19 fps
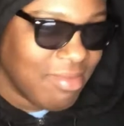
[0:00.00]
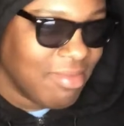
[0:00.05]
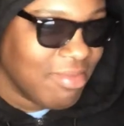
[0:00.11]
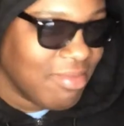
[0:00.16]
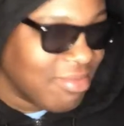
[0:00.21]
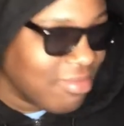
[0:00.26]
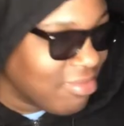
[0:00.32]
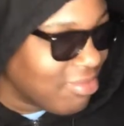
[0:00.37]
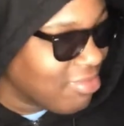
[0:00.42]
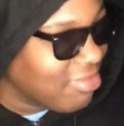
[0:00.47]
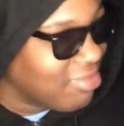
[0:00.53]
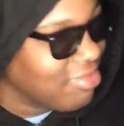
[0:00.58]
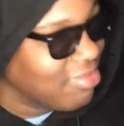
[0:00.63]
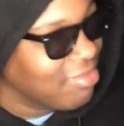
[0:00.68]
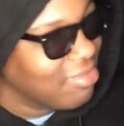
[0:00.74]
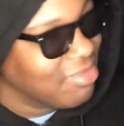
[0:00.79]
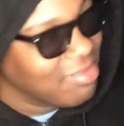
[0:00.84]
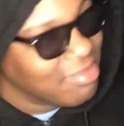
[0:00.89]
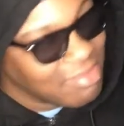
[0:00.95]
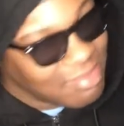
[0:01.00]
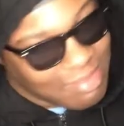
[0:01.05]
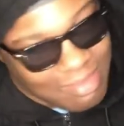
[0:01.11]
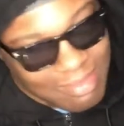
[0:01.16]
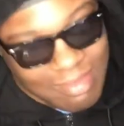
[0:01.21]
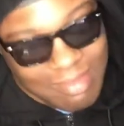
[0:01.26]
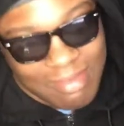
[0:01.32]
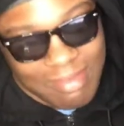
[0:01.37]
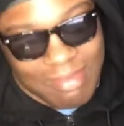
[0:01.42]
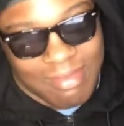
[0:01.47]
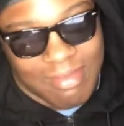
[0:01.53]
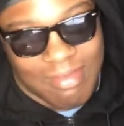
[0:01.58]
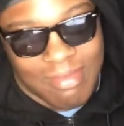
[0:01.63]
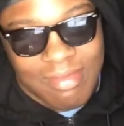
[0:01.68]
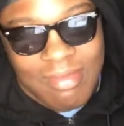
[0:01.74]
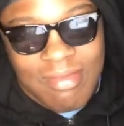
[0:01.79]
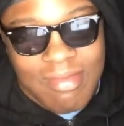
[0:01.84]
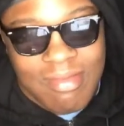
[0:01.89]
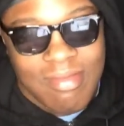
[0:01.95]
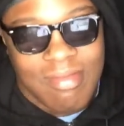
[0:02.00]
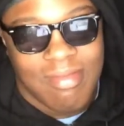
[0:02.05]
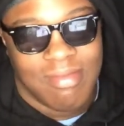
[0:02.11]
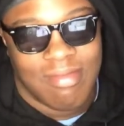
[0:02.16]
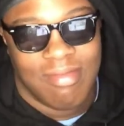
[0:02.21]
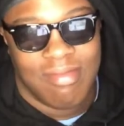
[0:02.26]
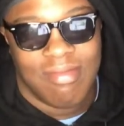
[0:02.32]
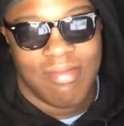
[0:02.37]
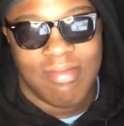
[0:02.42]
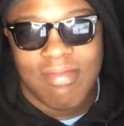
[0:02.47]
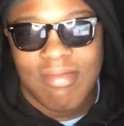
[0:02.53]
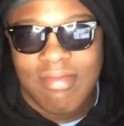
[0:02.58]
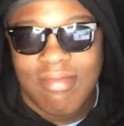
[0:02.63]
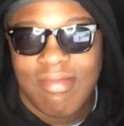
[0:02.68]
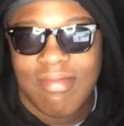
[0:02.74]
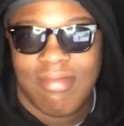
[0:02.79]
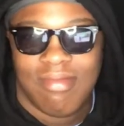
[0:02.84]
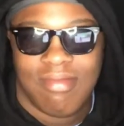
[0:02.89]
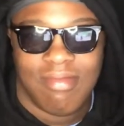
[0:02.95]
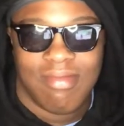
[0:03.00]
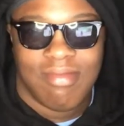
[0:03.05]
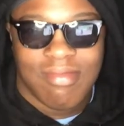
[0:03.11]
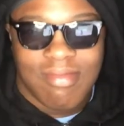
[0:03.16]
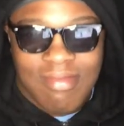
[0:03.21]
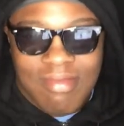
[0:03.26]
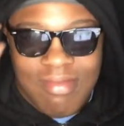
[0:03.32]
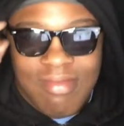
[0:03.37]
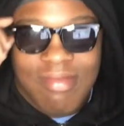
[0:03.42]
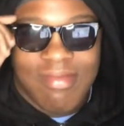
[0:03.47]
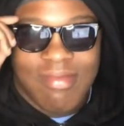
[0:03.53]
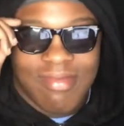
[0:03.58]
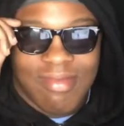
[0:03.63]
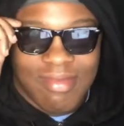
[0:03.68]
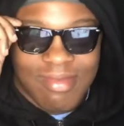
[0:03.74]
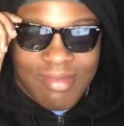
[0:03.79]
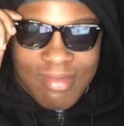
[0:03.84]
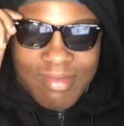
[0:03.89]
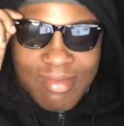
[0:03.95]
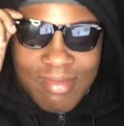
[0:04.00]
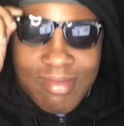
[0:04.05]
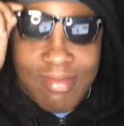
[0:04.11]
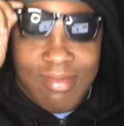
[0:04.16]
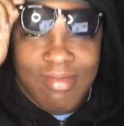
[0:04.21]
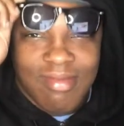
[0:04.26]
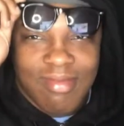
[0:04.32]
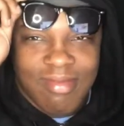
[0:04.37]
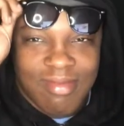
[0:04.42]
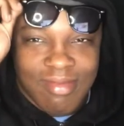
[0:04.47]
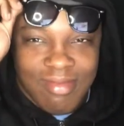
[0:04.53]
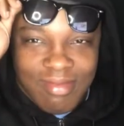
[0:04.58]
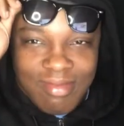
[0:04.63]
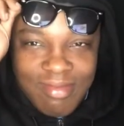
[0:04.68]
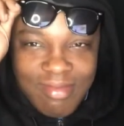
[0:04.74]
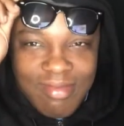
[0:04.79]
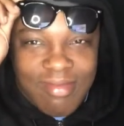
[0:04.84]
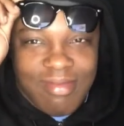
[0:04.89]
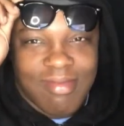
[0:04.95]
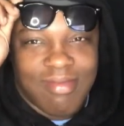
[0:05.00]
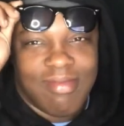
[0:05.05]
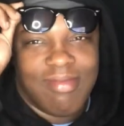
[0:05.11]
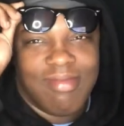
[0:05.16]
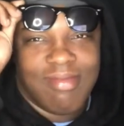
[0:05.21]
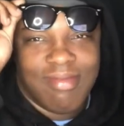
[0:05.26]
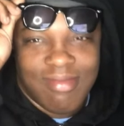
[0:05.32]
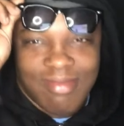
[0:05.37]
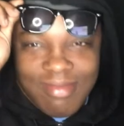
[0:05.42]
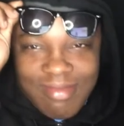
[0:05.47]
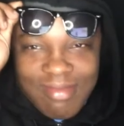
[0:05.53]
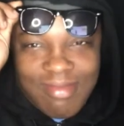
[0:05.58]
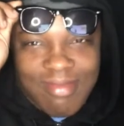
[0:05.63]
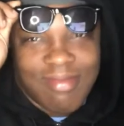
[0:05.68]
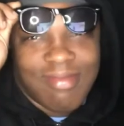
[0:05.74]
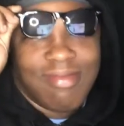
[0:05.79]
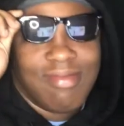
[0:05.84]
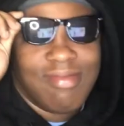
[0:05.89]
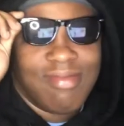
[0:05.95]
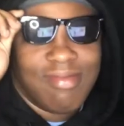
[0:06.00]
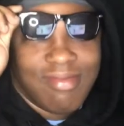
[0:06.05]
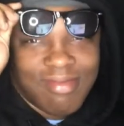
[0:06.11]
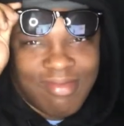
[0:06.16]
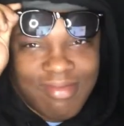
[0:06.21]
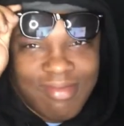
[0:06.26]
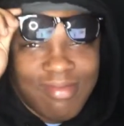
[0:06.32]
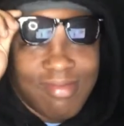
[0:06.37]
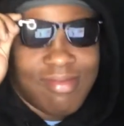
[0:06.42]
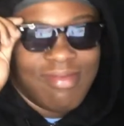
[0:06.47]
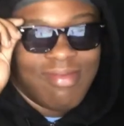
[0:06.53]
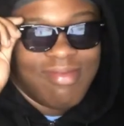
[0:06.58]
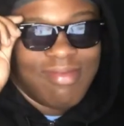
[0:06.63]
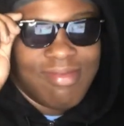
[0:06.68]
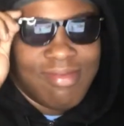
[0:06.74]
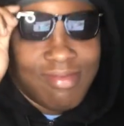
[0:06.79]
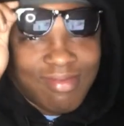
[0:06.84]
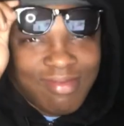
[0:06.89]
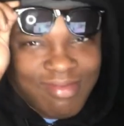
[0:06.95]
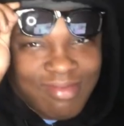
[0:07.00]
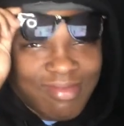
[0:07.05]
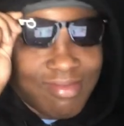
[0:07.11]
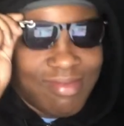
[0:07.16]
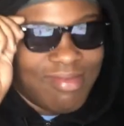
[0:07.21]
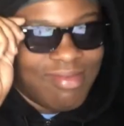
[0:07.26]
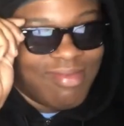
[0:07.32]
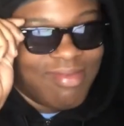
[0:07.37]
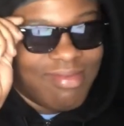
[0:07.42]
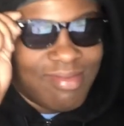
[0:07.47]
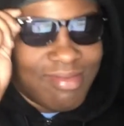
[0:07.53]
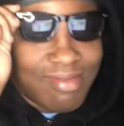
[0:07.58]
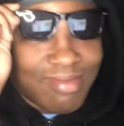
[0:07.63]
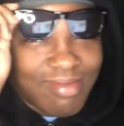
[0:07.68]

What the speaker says: (no one is talking)